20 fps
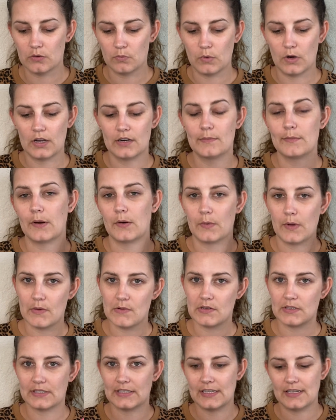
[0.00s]
one, but we will
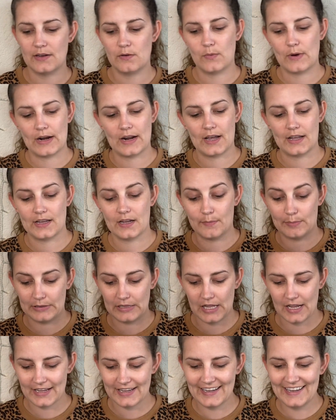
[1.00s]
see when I
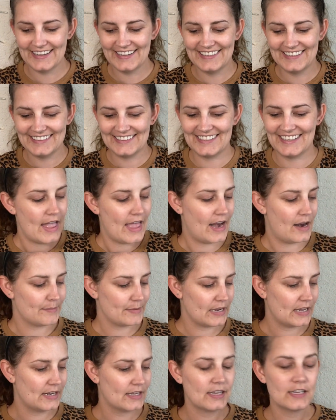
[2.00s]
apply it. And I'm
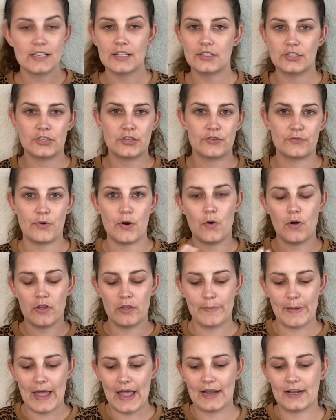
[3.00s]
kind of going to just throw all the
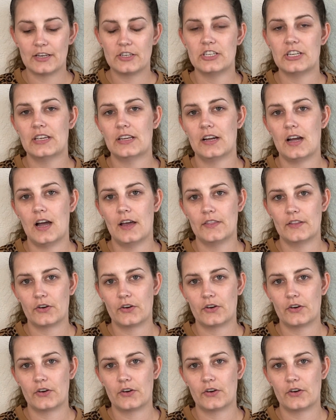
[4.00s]
packaging on the